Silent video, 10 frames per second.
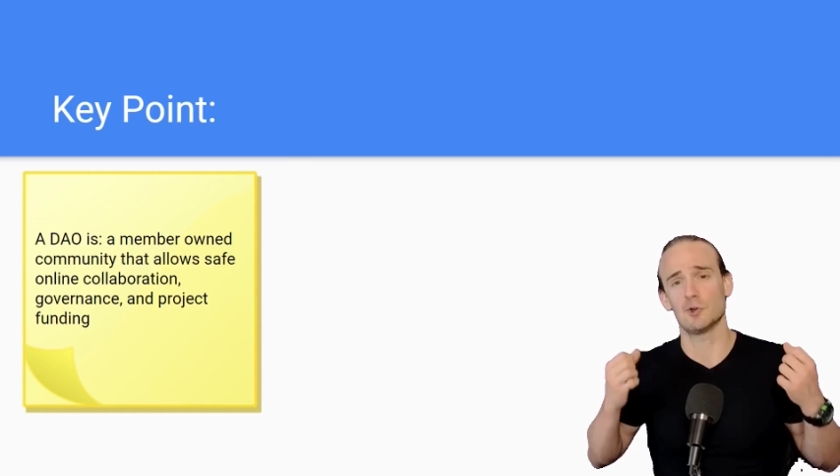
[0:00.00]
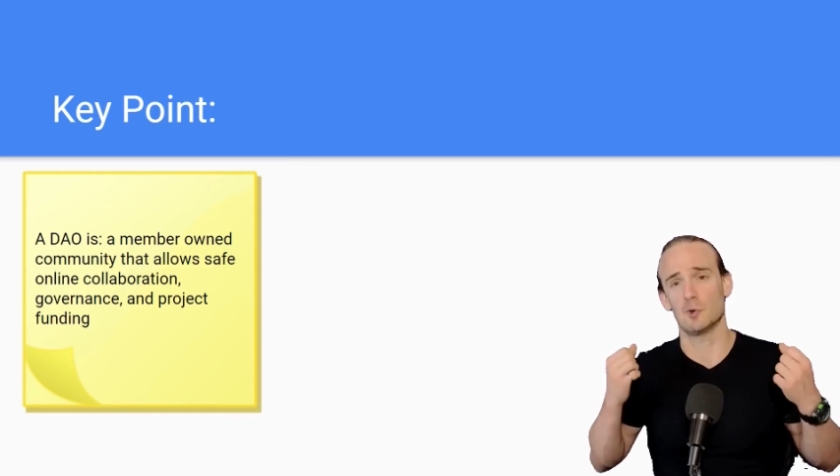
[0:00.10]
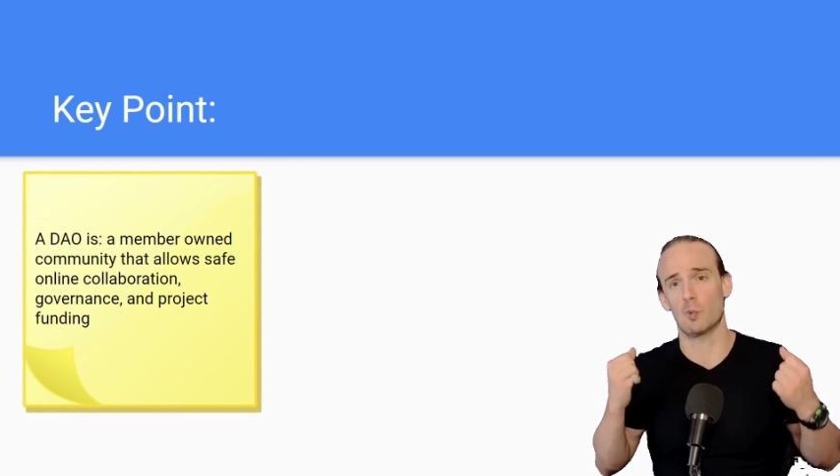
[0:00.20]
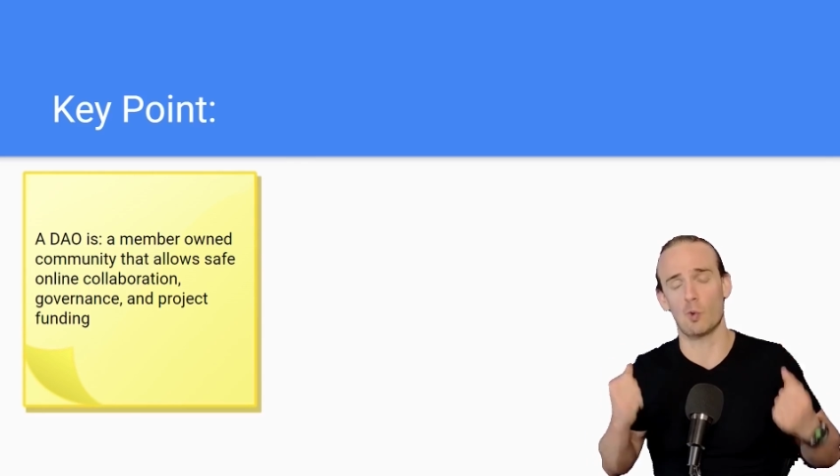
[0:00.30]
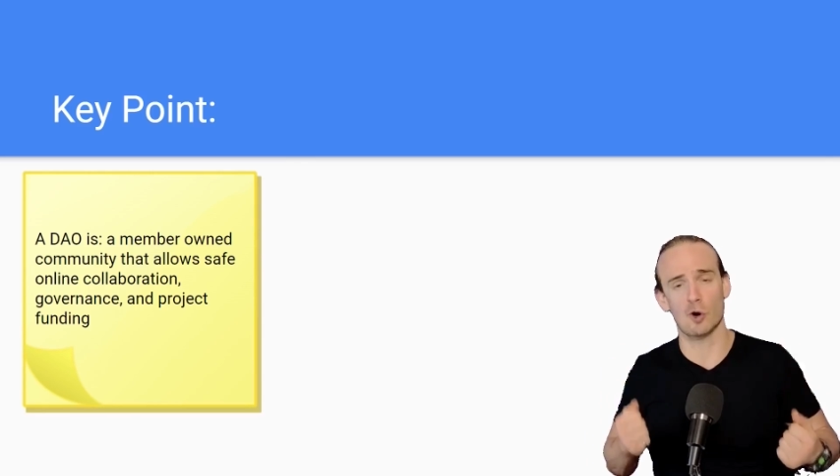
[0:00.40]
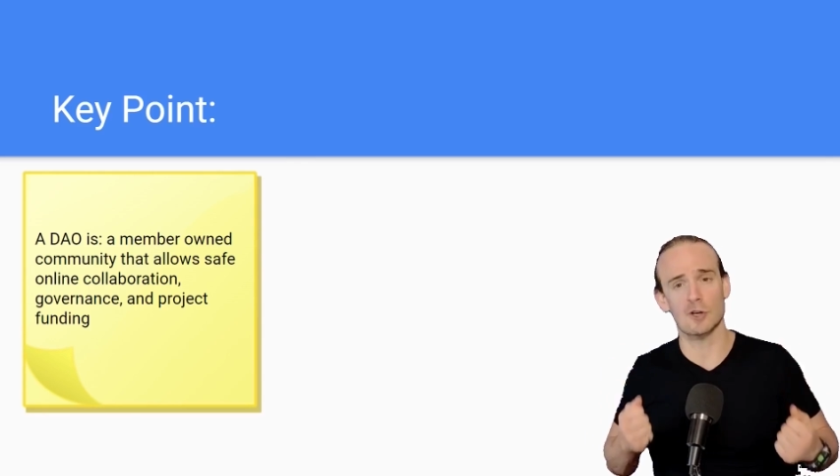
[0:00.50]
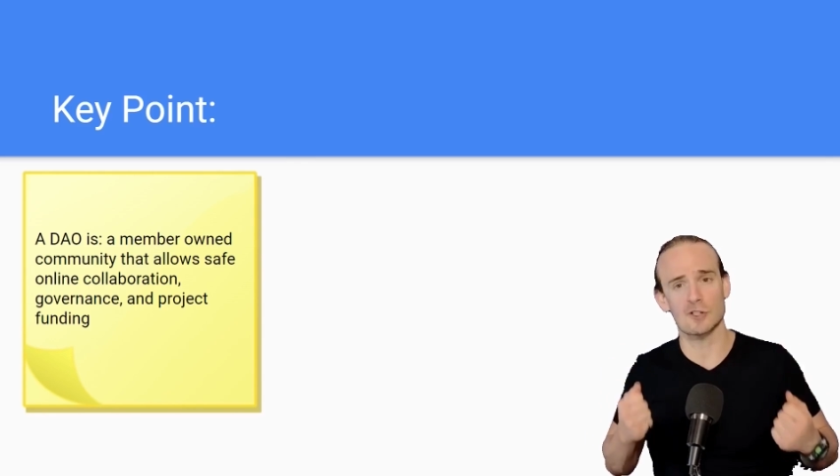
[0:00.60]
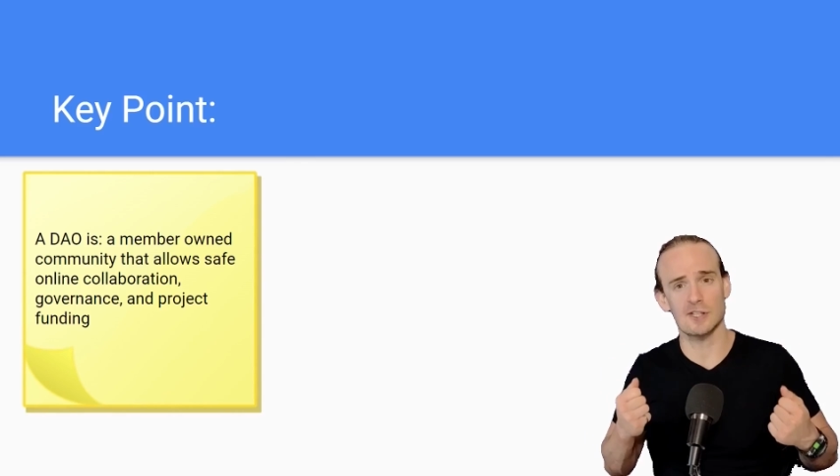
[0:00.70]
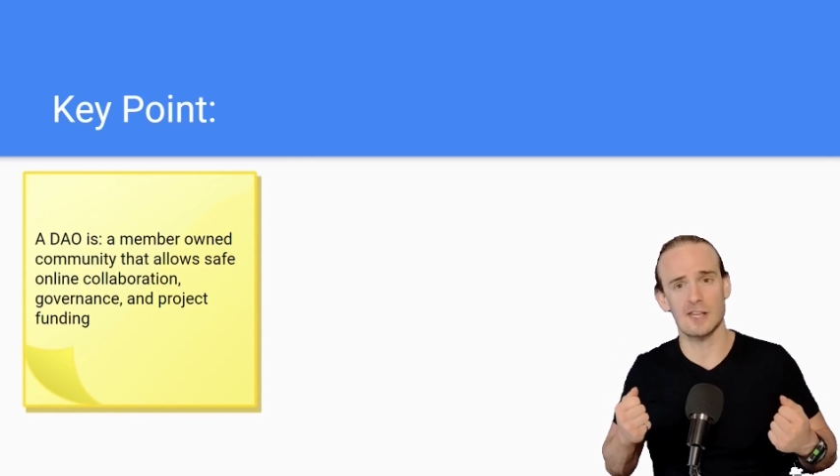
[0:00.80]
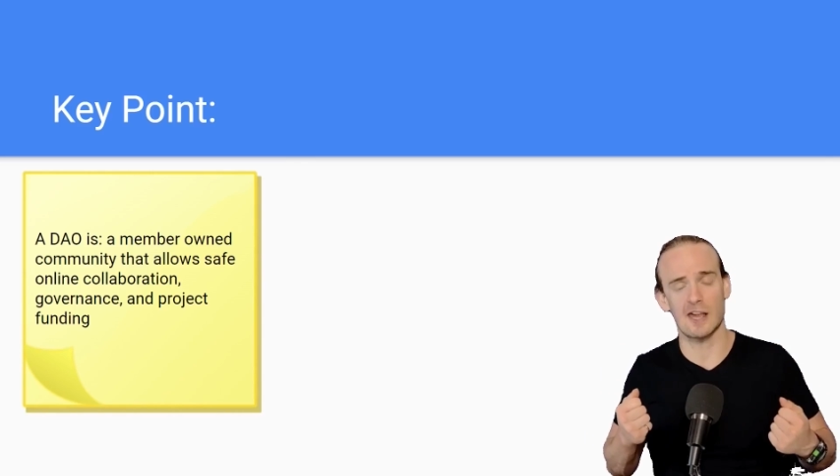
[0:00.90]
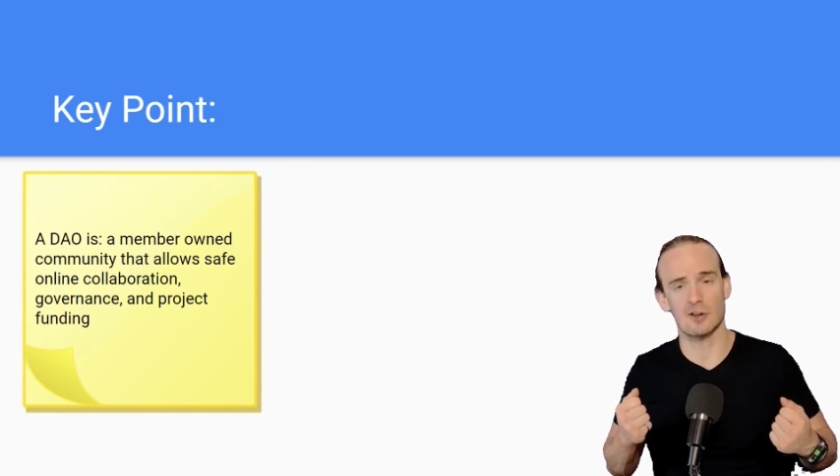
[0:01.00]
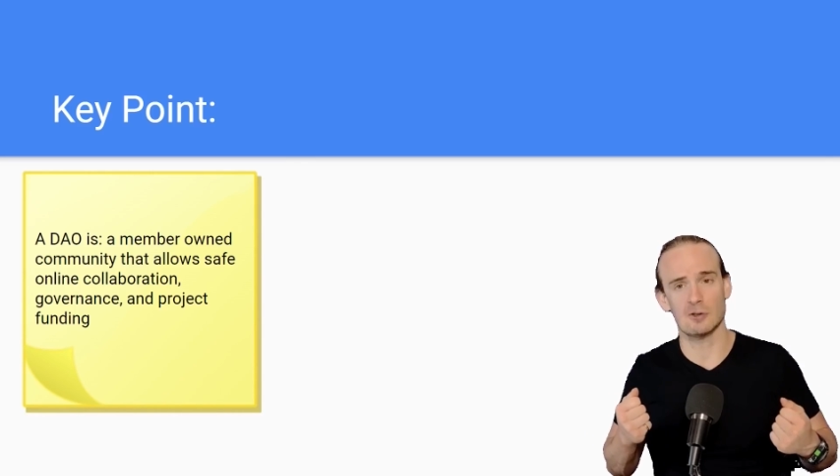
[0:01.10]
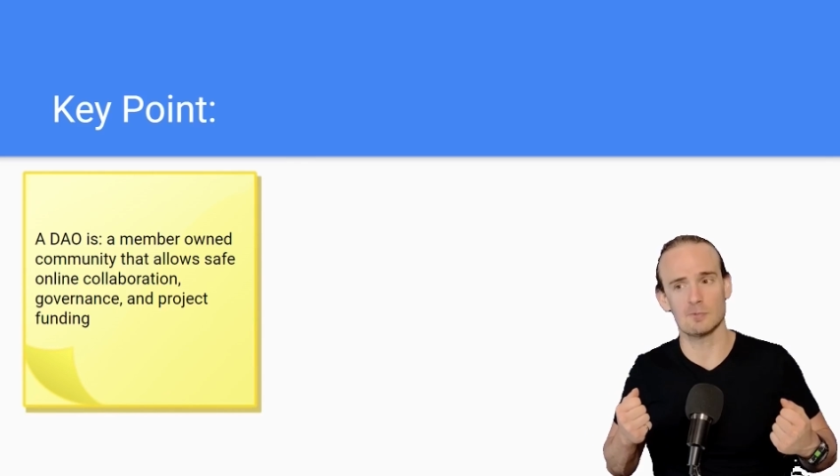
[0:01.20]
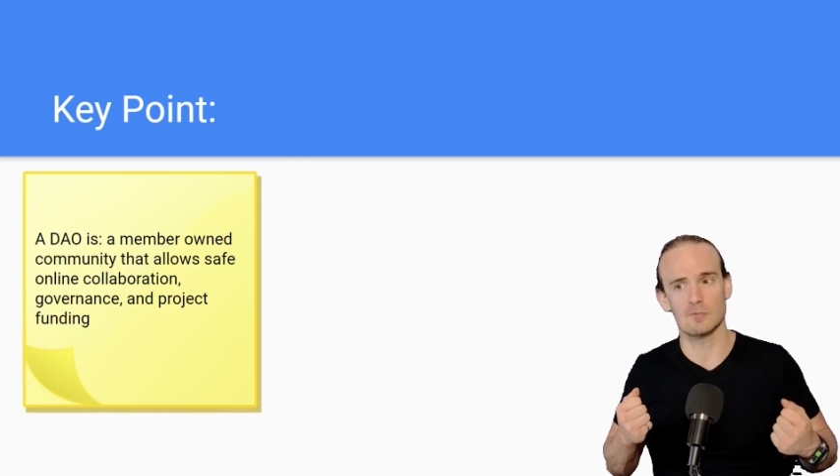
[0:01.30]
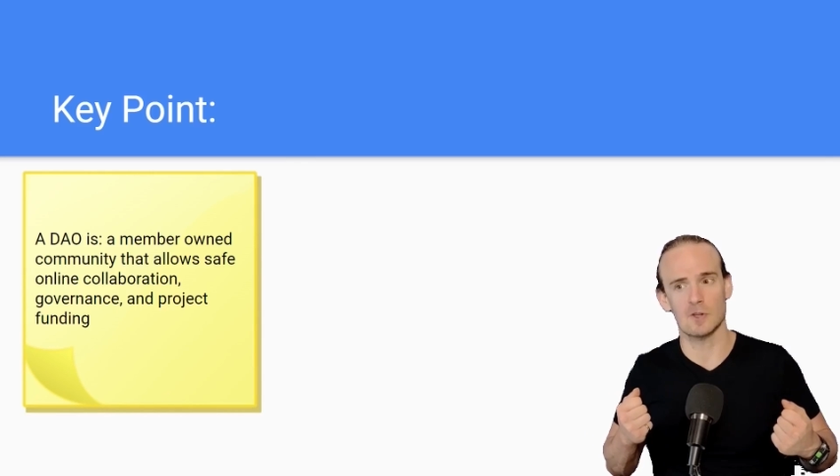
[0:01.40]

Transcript: to work together